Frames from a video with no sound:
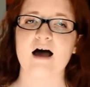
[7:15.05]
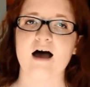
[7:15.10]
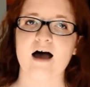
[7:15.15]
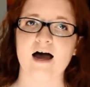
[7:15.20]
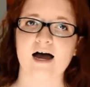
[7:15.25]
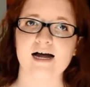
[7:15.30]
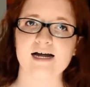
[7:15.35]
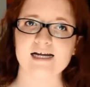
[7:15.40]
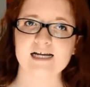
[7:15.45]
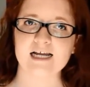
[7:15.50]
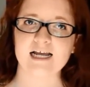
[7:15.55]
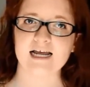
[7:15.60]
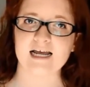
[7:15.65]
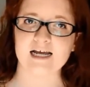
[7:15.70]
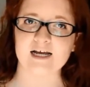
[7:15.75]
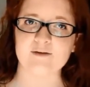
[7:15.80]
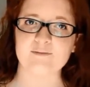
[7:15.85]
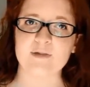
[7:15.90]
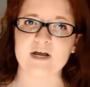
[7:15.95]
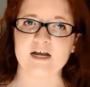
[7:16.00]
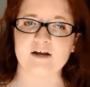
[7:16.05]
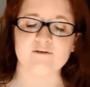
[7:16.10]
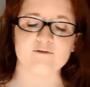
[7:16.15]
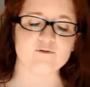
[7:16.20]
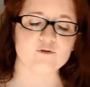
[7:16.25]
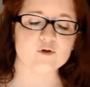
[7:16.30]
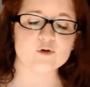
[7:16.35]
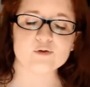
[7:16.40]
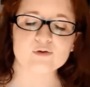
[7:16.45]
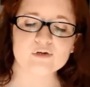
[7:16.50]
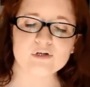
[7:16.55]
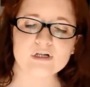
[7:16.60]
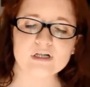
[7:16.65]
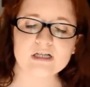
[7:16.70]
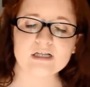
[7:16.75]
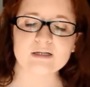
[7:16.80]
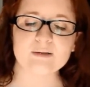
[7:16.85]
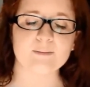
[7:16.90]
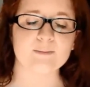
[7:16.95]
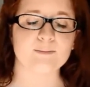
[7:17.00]
I am a
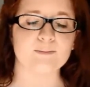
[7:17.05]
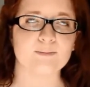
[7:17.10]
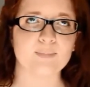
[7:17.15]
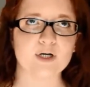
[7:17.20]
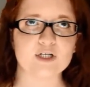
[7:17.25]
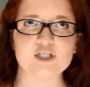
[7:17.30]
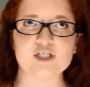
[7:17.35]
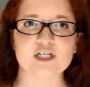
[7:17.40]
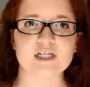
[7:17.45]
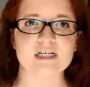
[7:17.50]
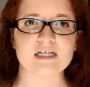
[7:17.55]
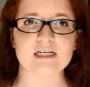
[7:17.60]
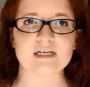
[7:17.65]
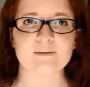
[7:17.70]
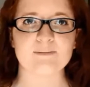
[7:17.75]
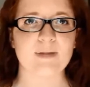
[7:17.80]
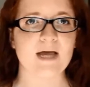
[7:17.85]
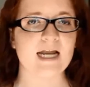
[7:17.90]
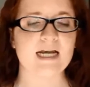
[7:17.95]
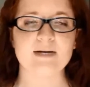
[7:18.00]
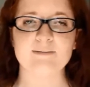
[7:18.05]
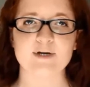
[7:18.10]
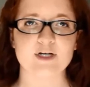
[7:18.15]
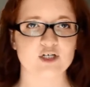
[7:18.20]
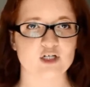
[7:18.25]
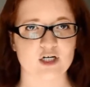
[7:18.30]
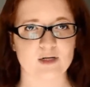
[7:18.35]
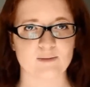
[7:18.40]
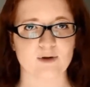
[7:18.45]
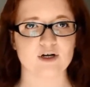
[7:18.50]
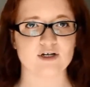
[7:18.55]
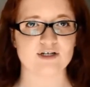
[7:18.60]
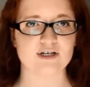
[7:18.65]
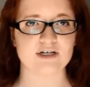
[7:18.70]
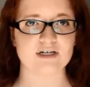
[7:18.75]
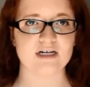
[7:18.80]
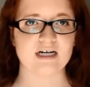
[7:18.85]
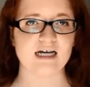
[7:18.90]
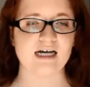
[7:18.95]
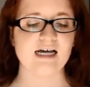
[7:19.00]
frugal, budgeting, penny-pinching person.